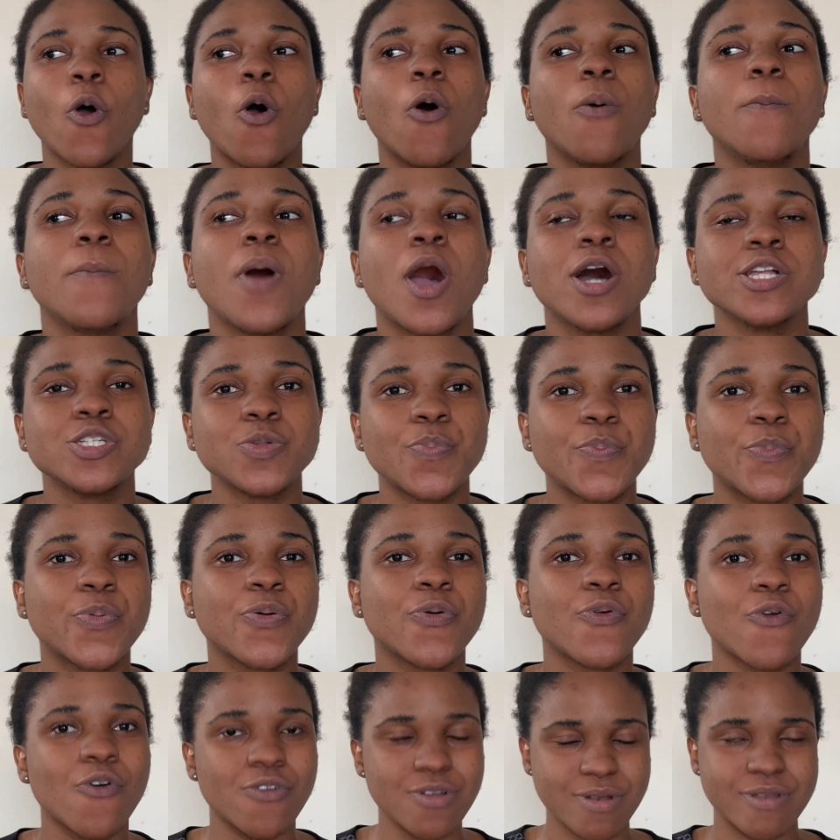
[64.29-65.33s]
much
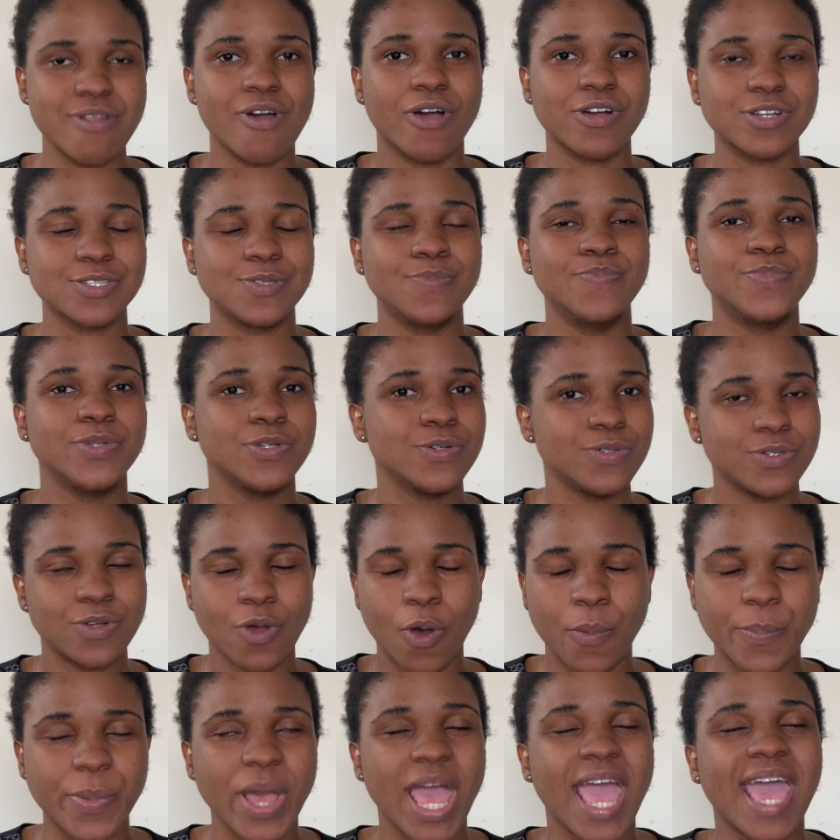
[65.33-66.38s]
product
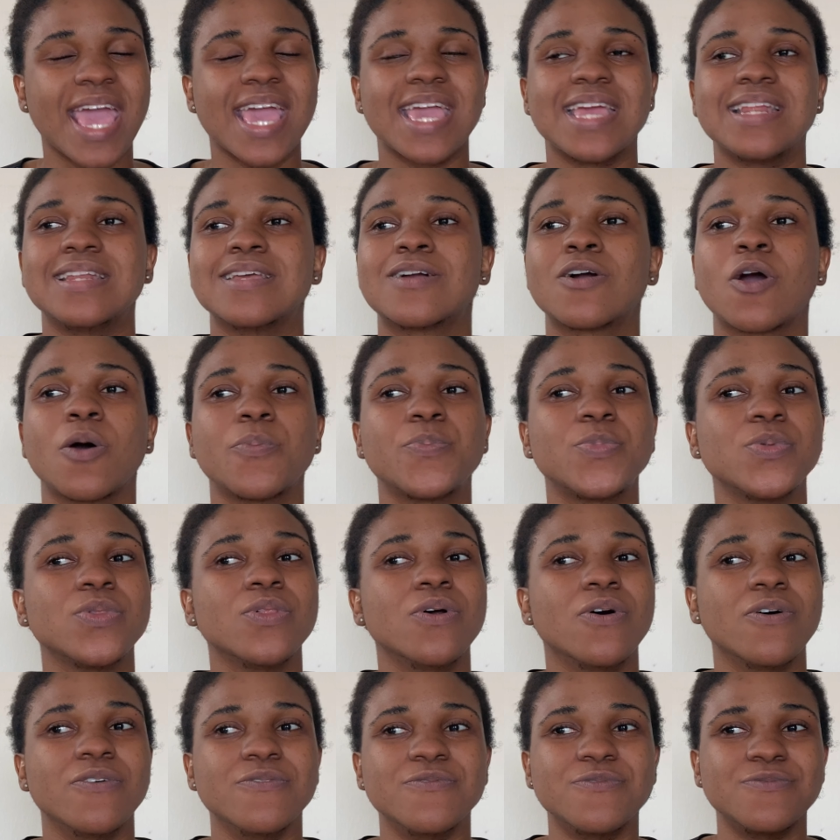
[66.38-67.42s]
buildup in the couple
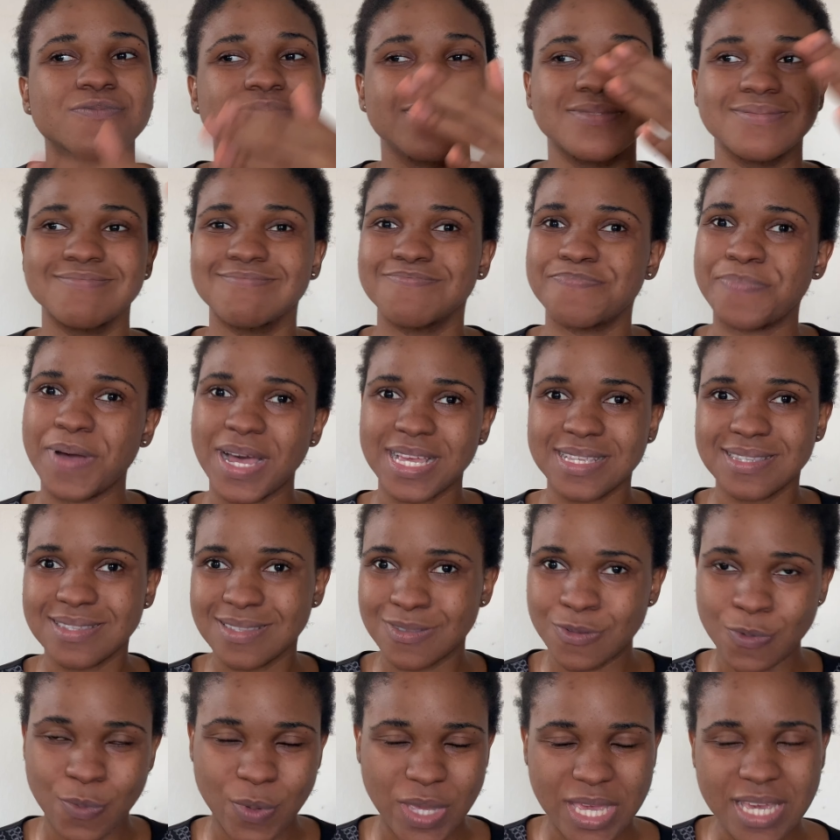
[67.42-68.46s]
of
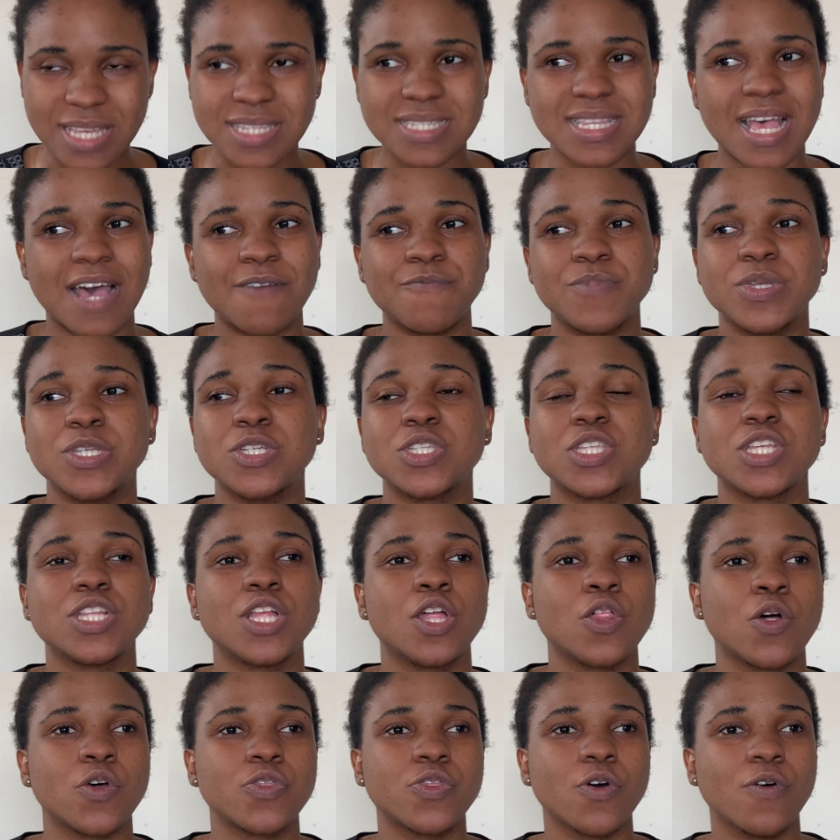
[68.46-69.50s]
past weeks. I've been using a
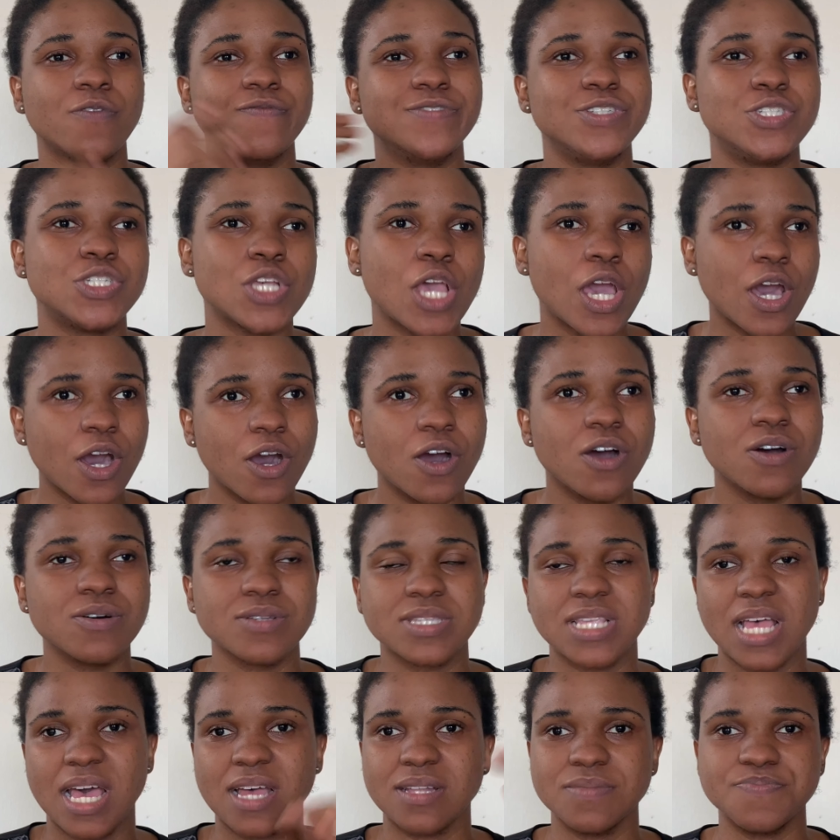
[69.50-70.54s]
lot of
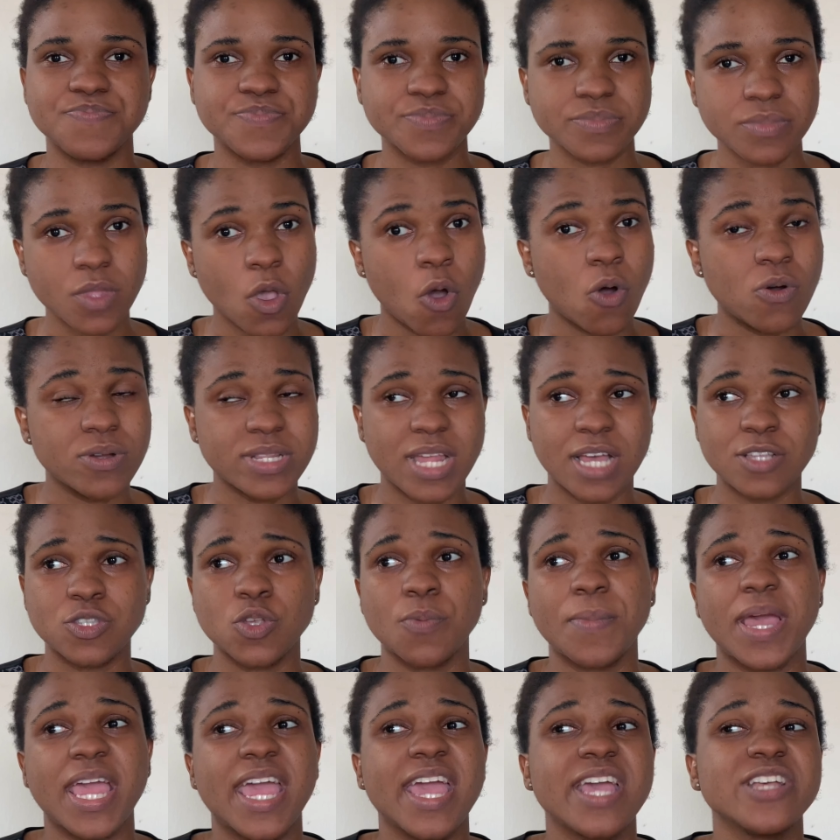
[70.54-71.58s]
gels and all that, so
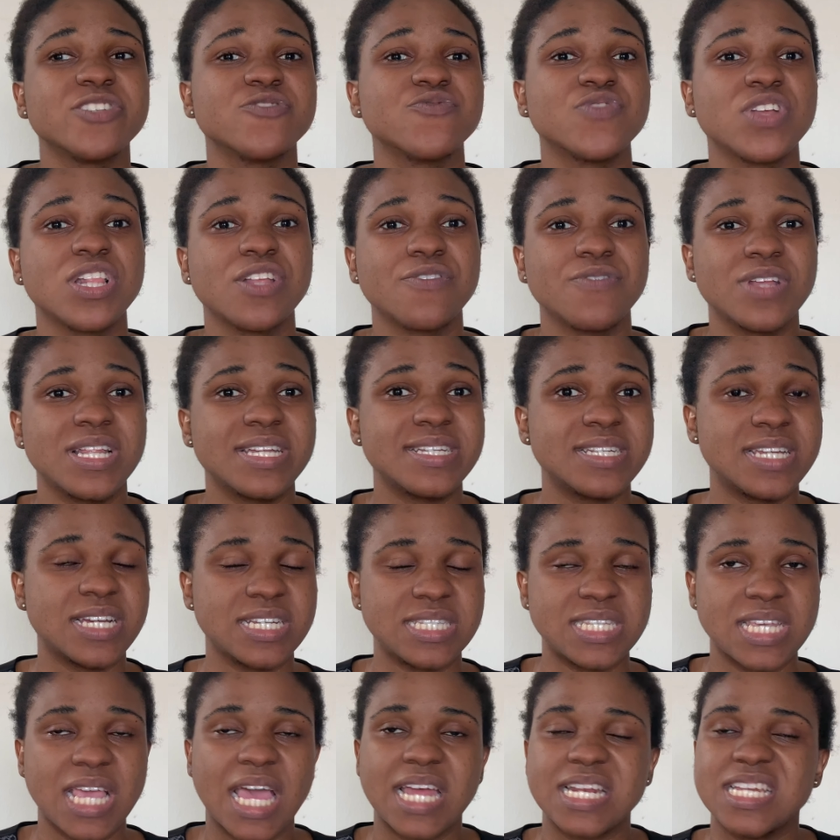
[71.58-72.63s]
my hair is really
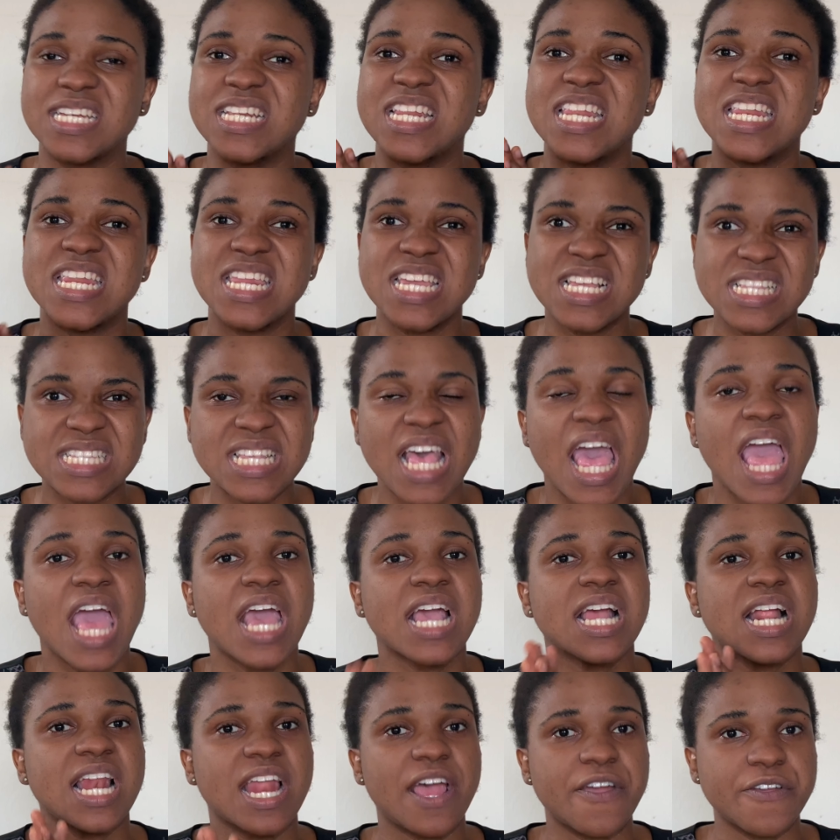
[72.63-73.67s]
dirty and it needs
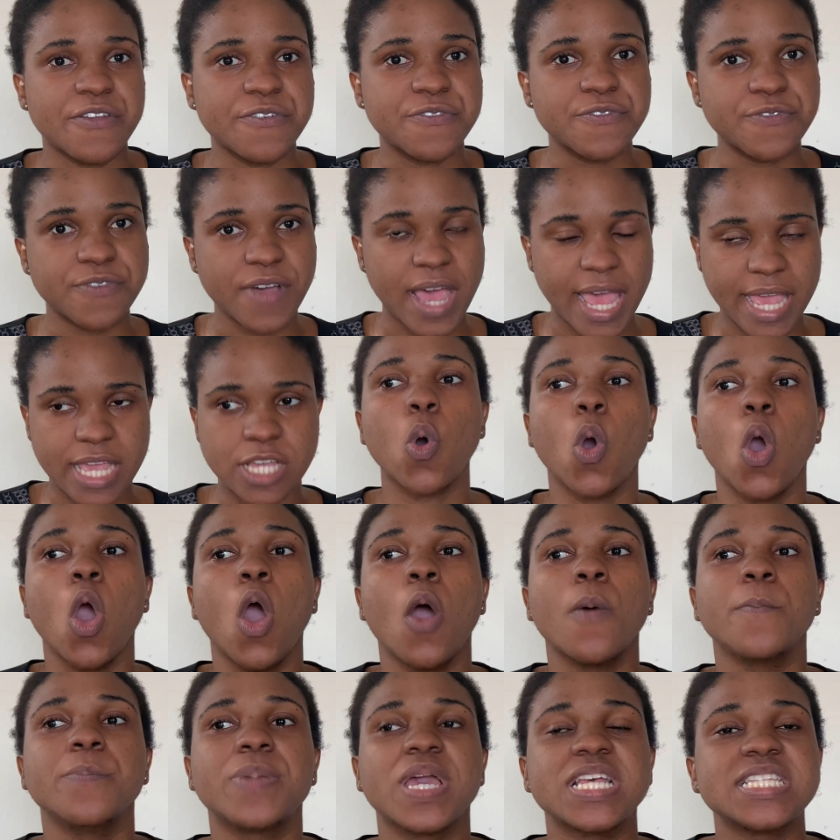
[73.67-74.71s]
clarifying.
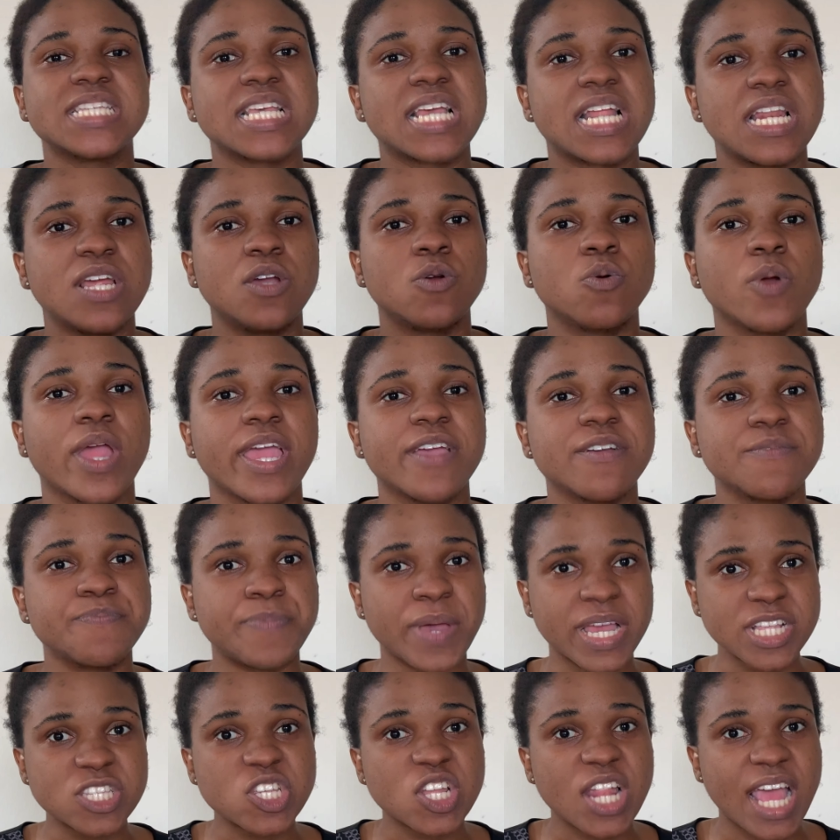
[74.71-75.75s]
Basically, a
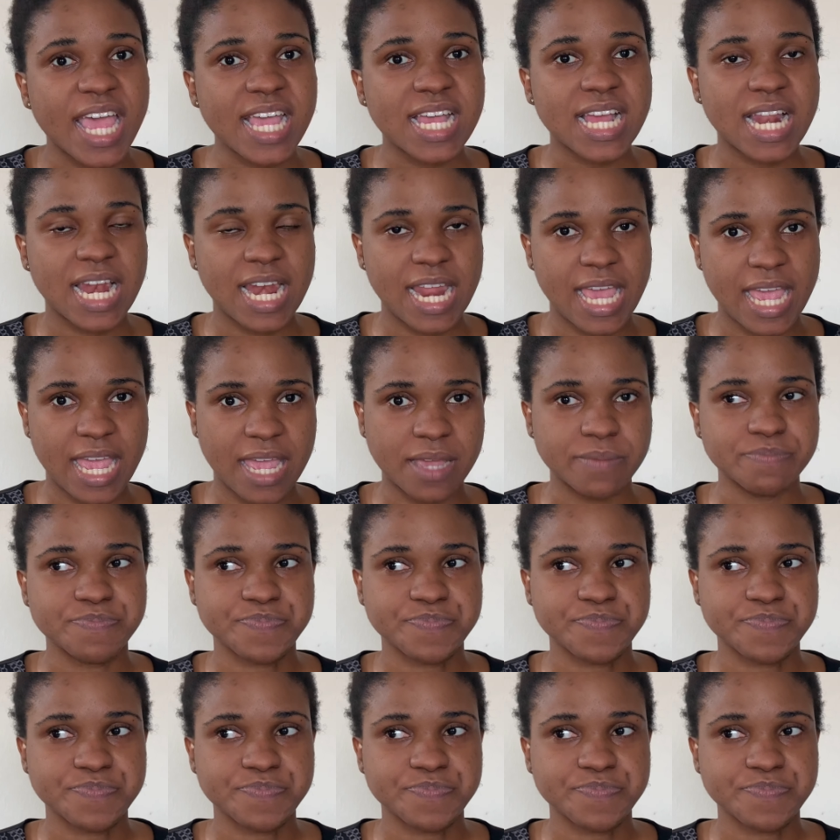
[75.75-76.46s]
Bentonite clay